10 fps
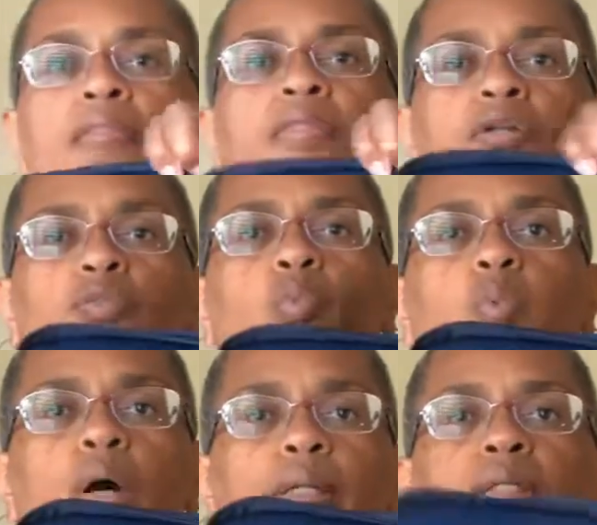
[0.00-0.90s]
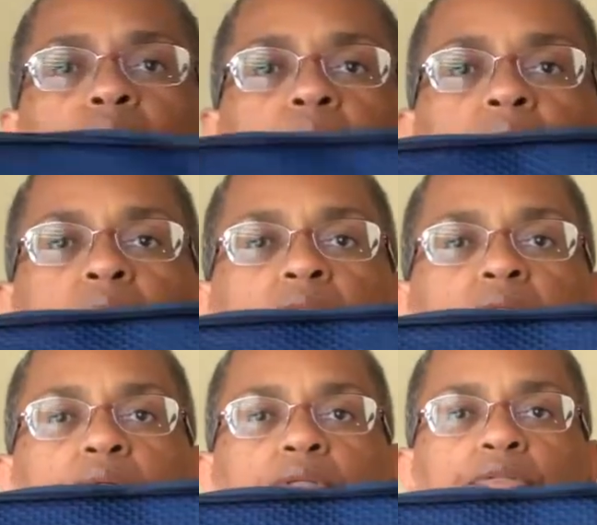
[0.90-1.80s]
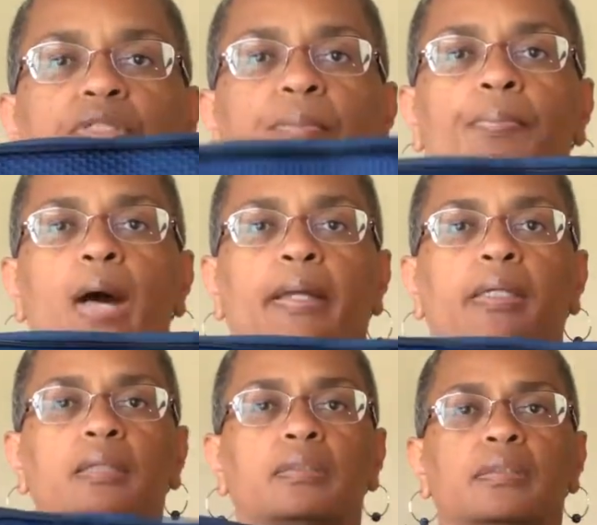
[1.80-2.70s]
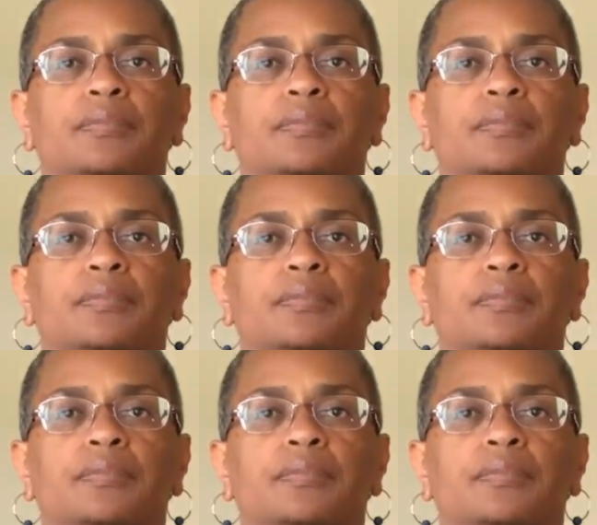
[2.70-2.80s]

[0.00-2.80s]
There's one interior zip pocket,